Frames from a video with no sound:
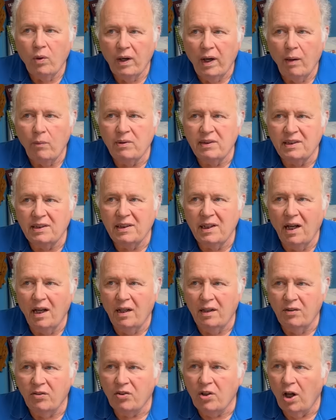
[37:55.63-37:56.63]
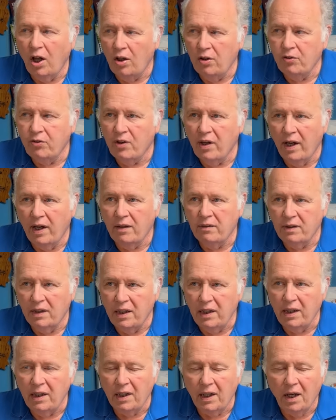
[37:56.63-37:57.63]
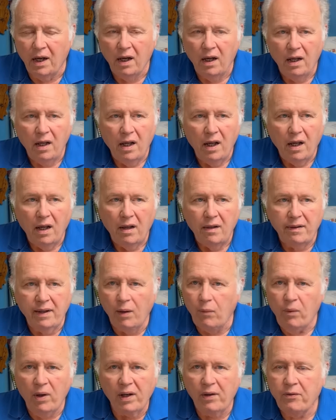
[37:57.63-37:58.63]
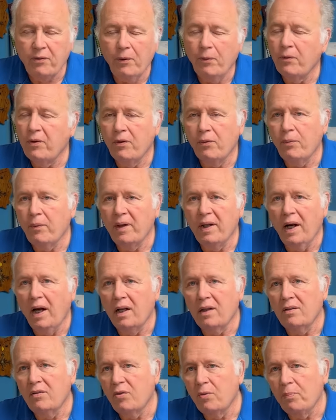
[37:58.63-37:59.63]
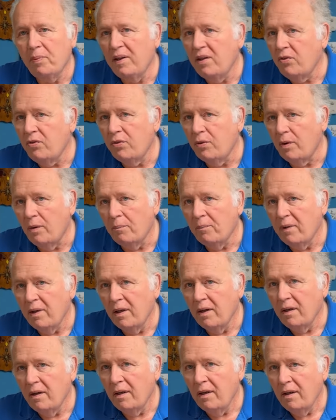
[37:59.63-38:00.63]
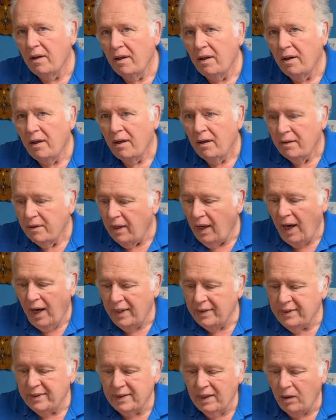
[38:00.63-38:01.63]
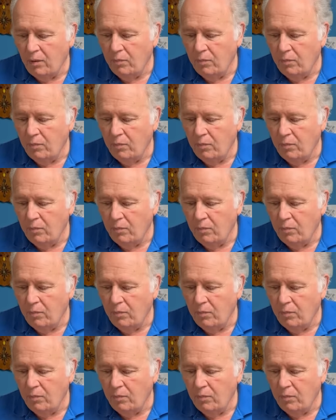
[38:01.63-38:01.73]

I would sell is coals down here they wanted $33 a piece for them. Now I sell